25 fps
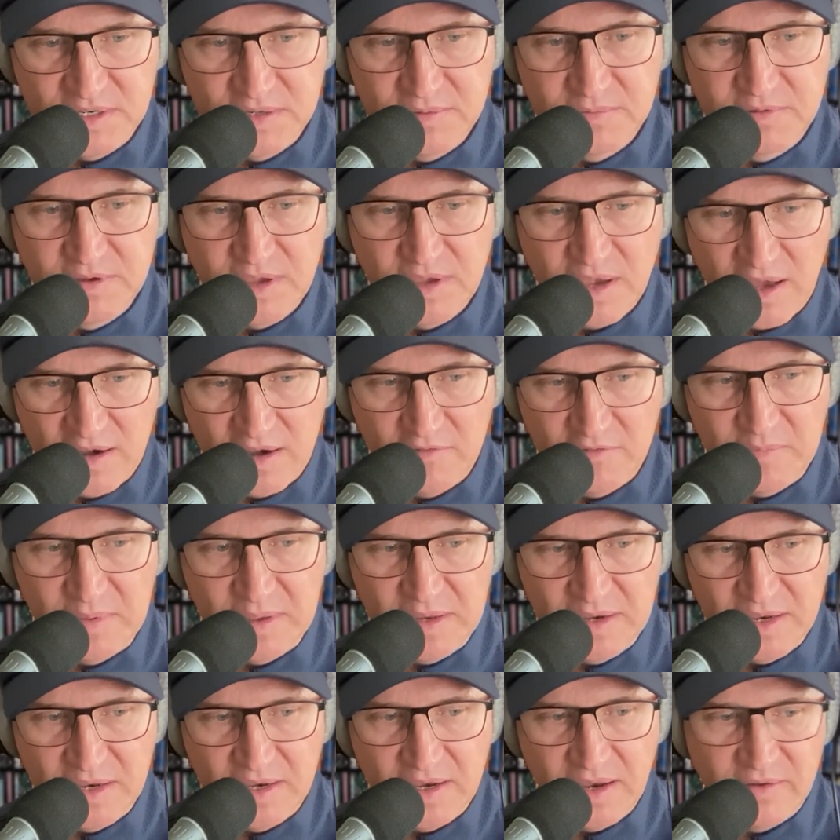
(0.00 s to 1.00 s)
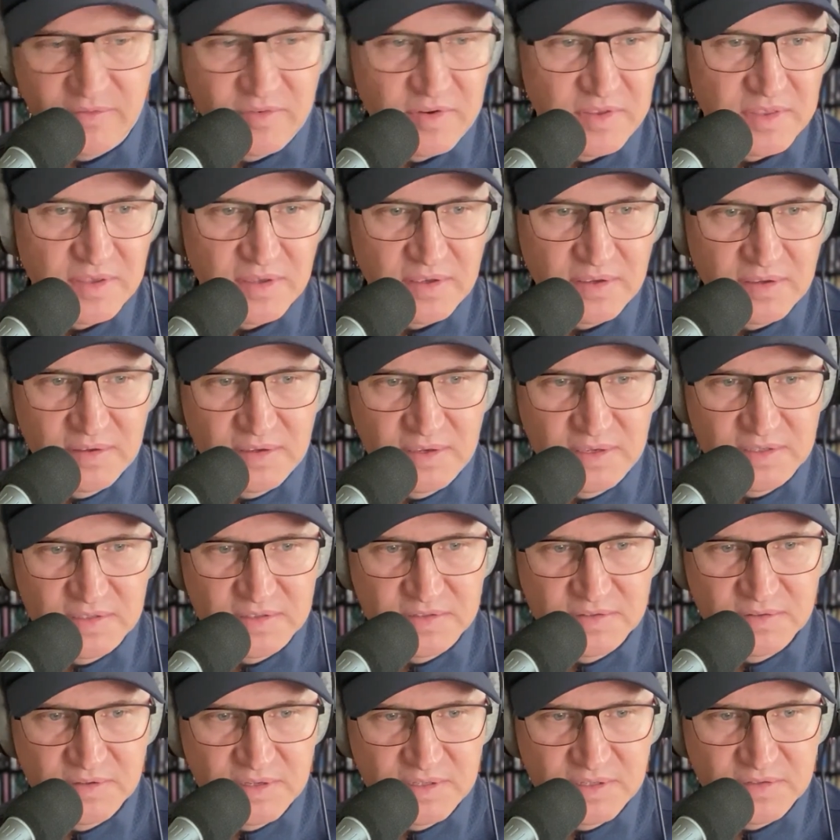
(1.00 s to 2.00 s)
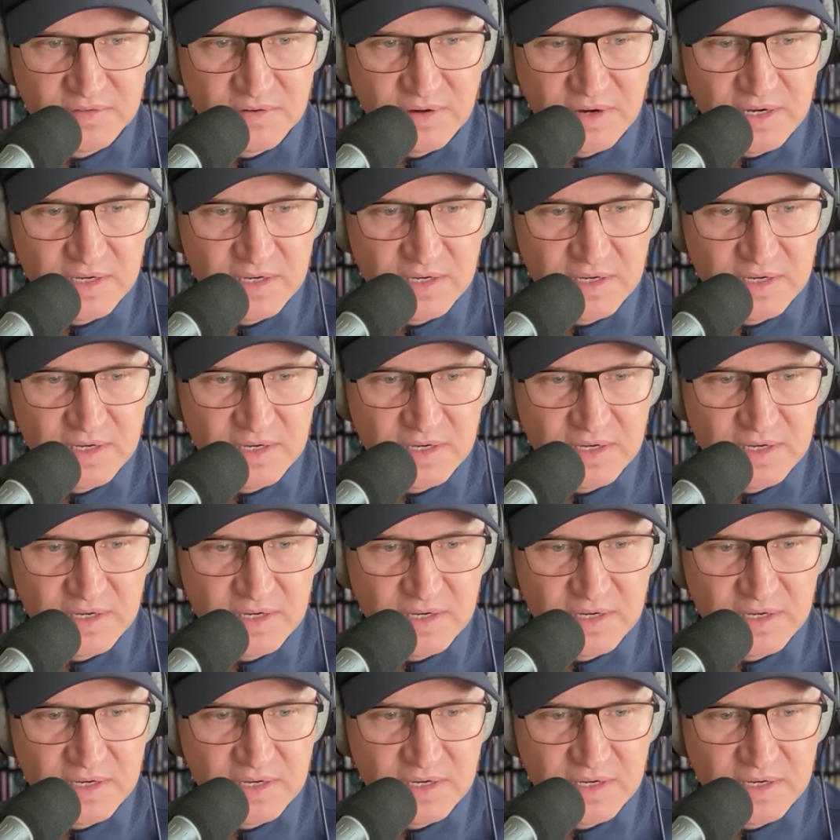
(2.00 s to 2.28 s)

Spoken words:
kind of been in everything. He's great.